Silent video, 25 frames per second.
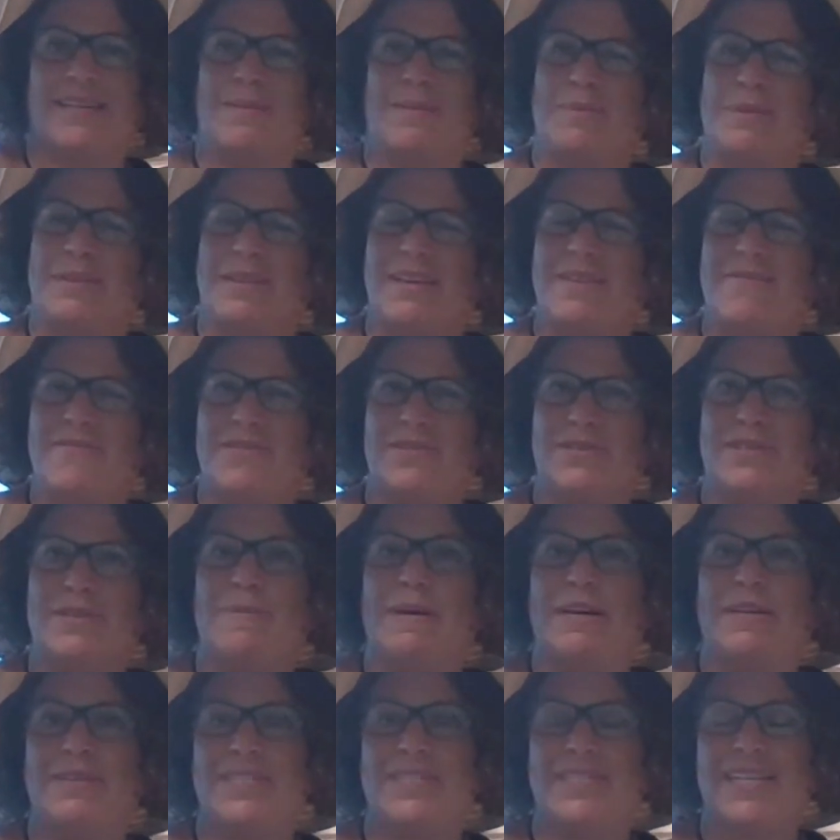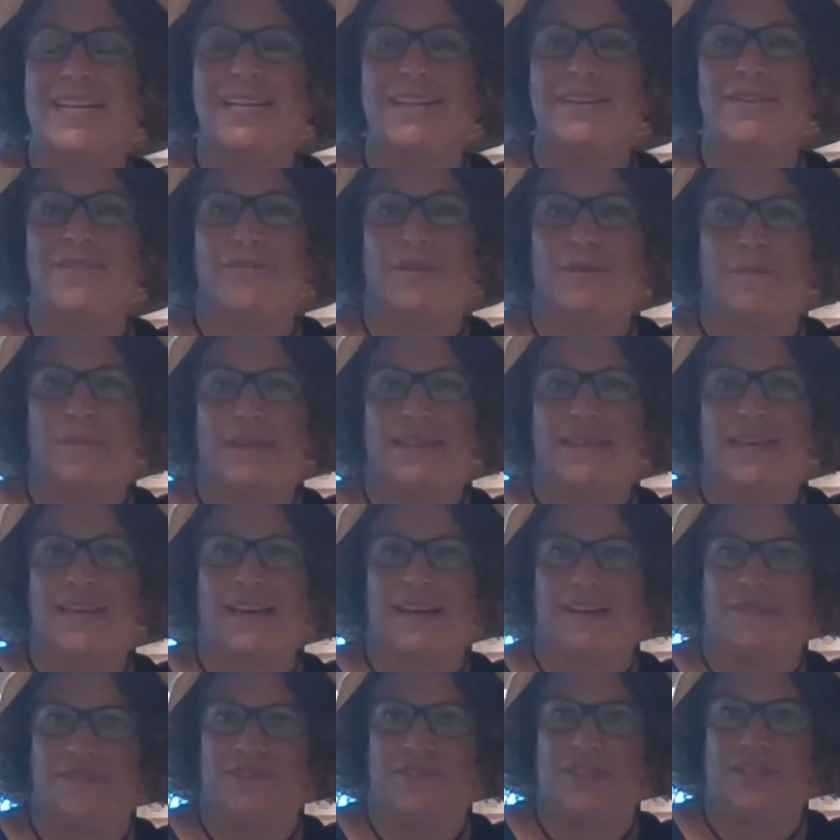I believe there's about 10 of them that they
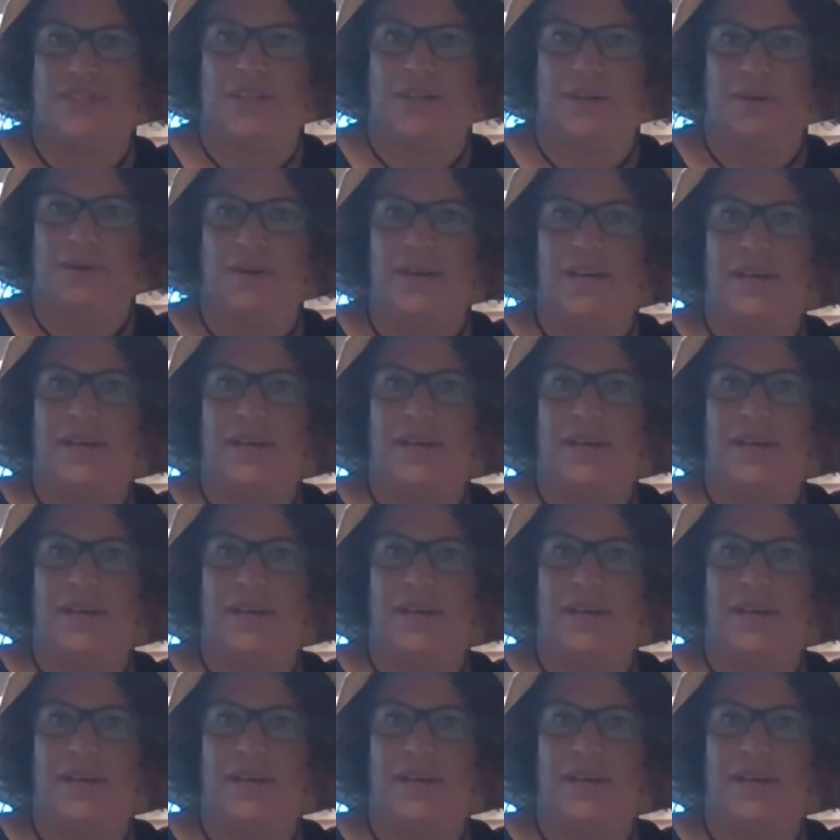have to know.